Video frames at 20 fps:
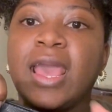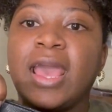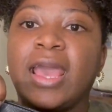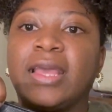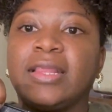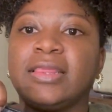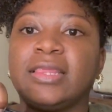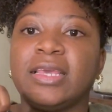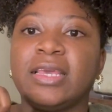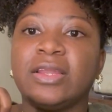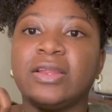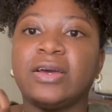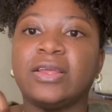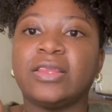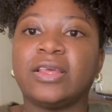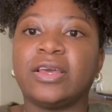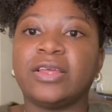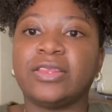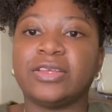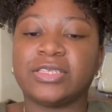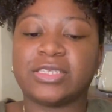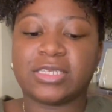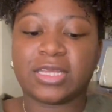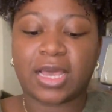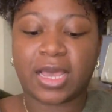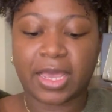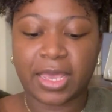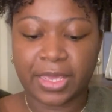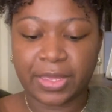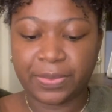And then on the other
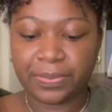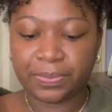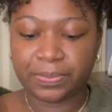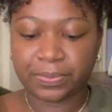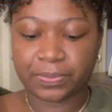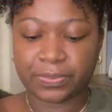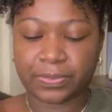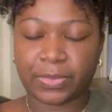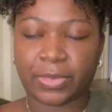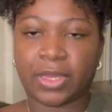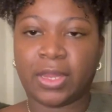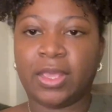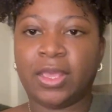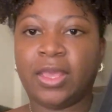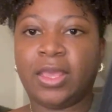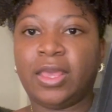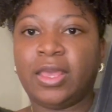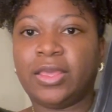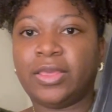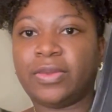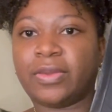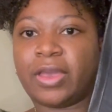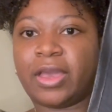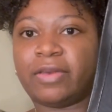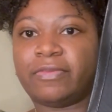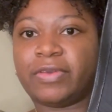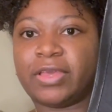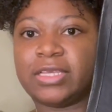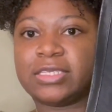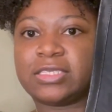side, you
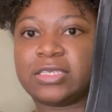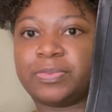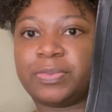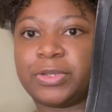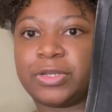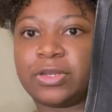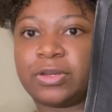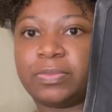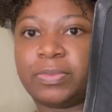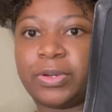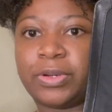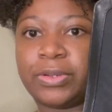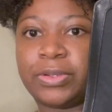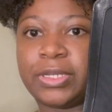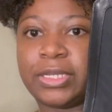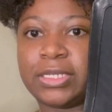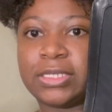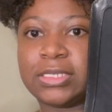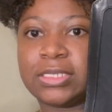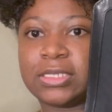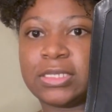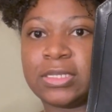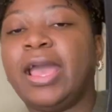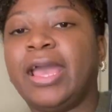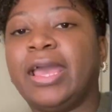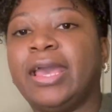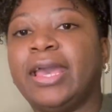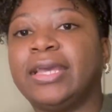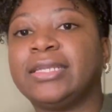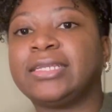have a zipper component
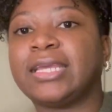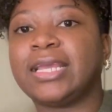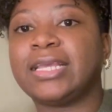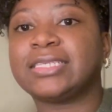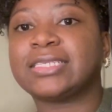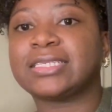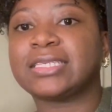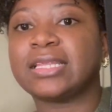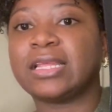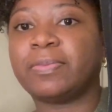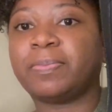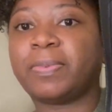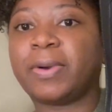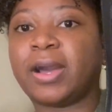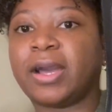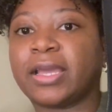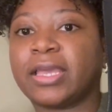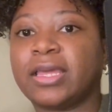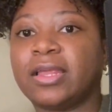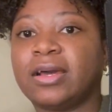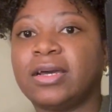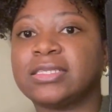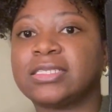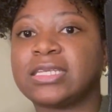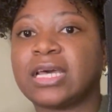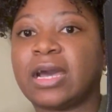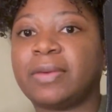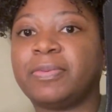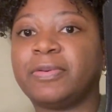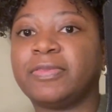and a slip pocket on
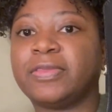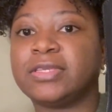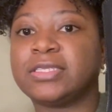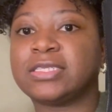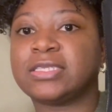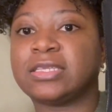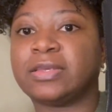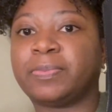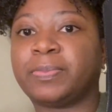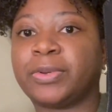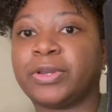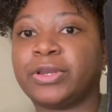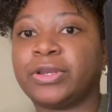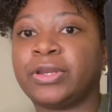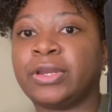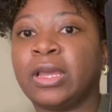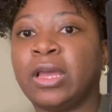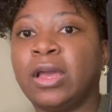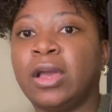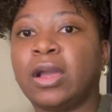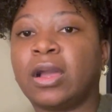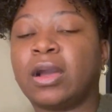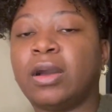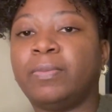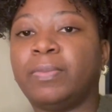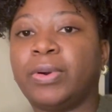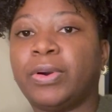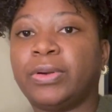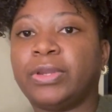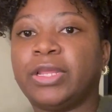top of this zippered
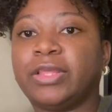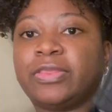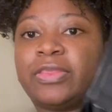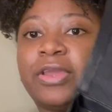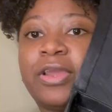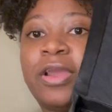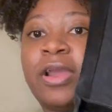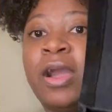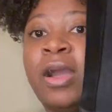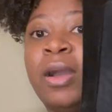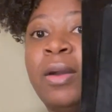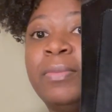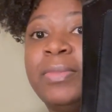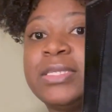component there.